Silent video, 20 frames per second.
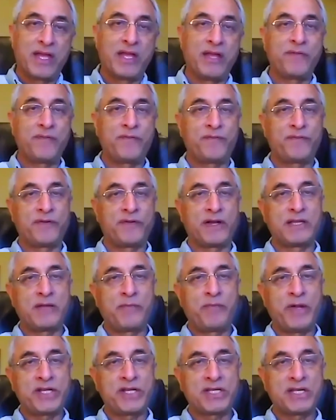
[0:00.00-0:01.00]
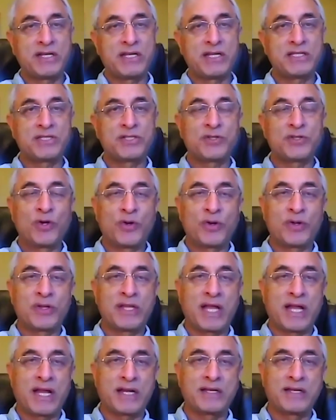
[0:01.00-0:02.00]
If the patient is told
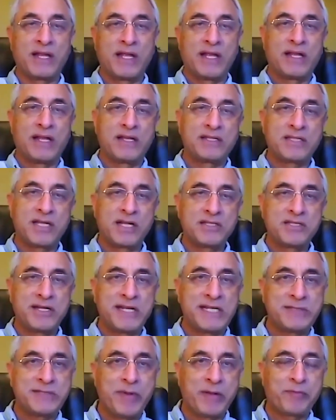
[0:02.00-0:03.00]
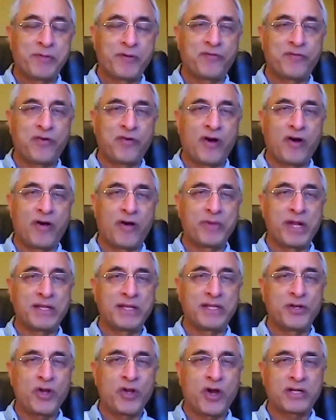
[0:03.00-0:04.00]
that surgery is being performed and
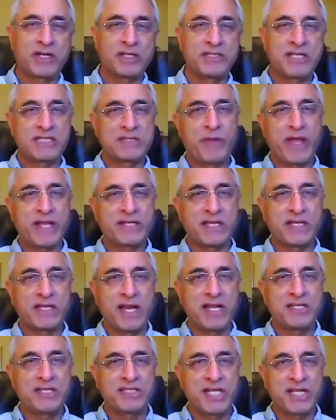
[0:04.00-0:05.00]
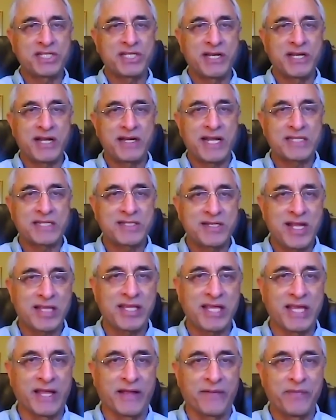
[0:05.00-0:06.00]
the doctor just makes an incision and does
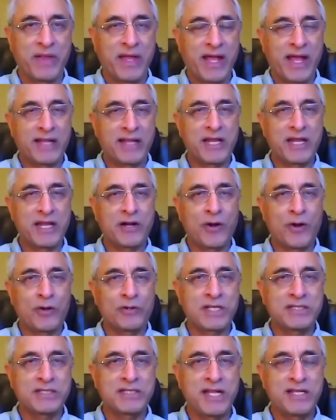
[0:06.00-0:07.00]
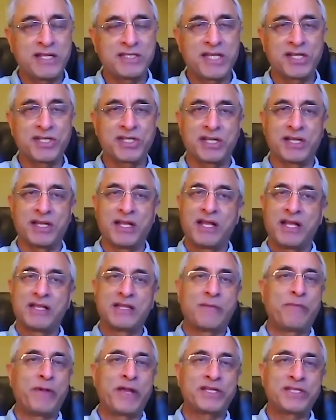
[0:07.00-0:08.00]
nothing and then closes the incision,
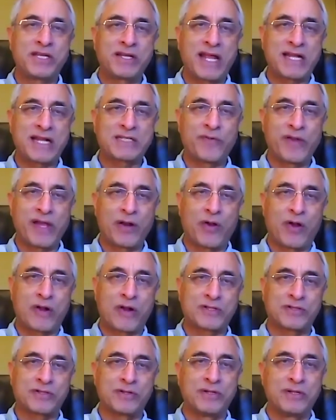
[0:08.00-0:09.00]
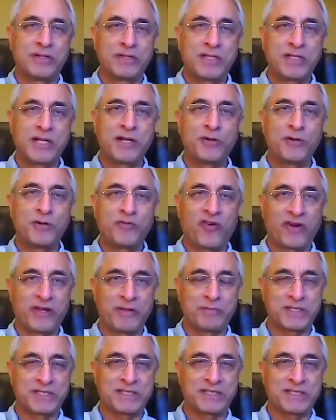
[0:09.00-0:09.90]
the patient gets well also, 30 to 40%.